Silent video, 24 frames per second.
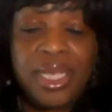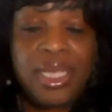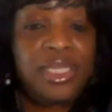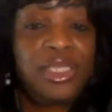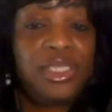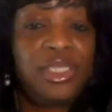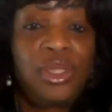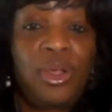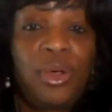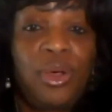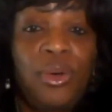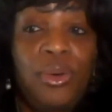
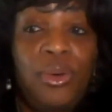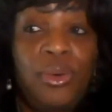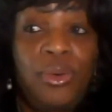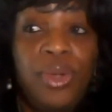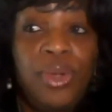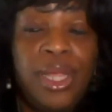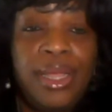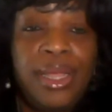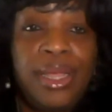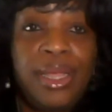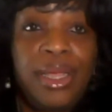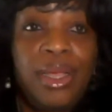
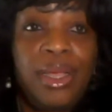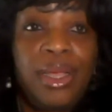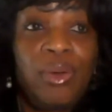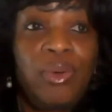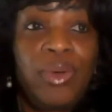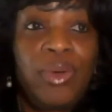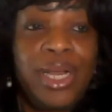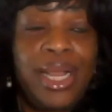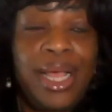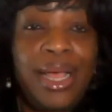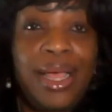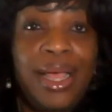So
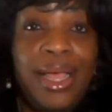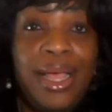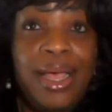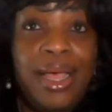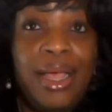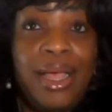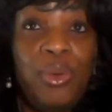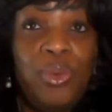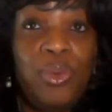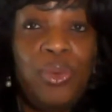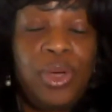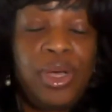when
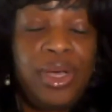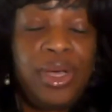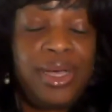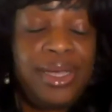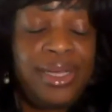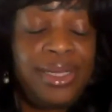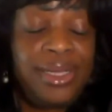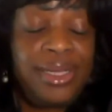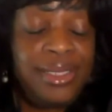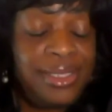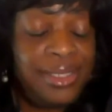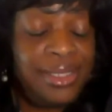I
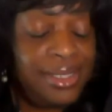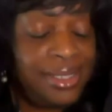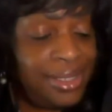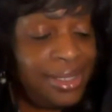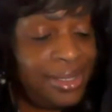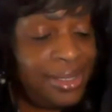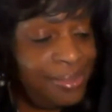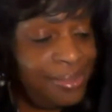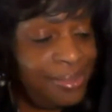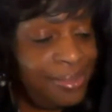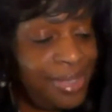was